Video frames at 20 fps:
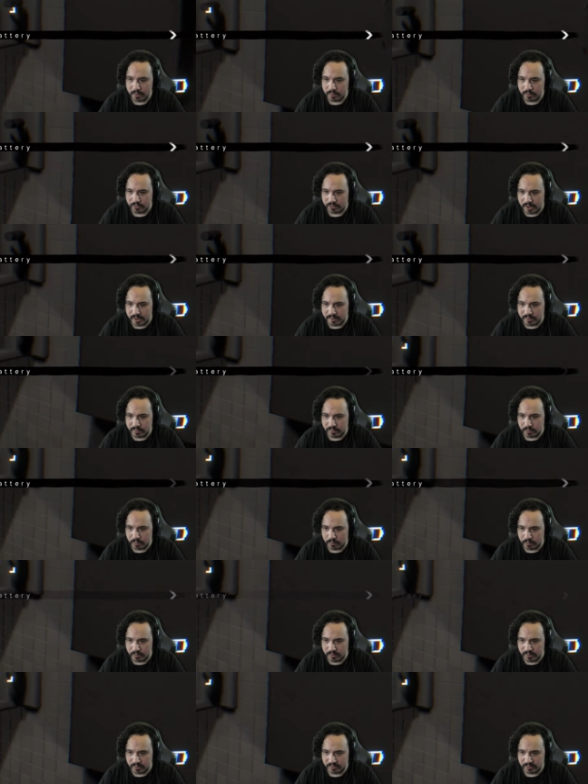Should I
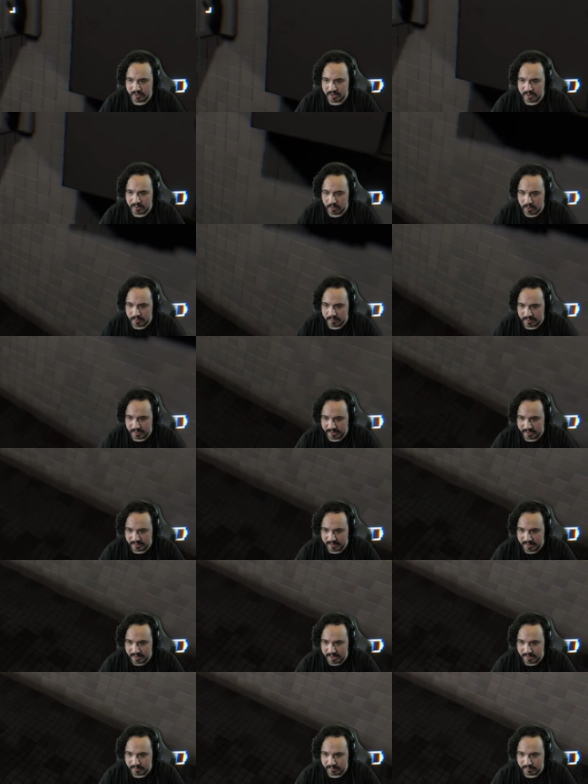turn the sink on like
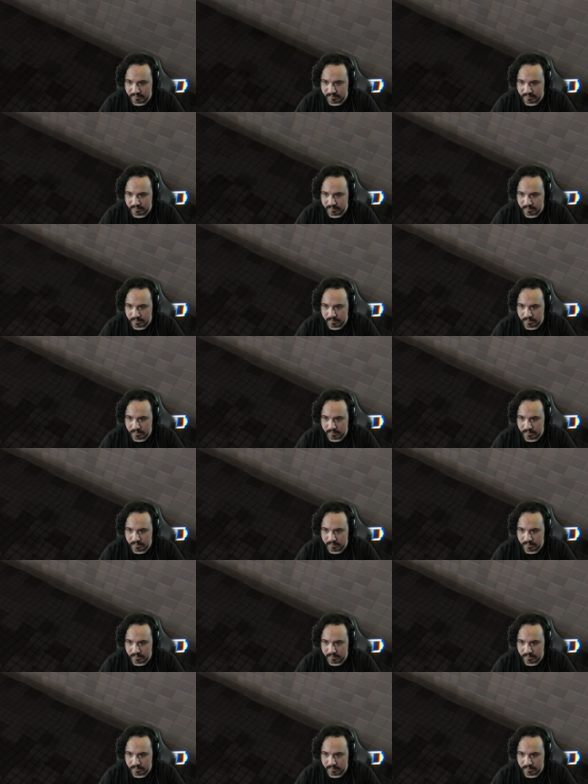this?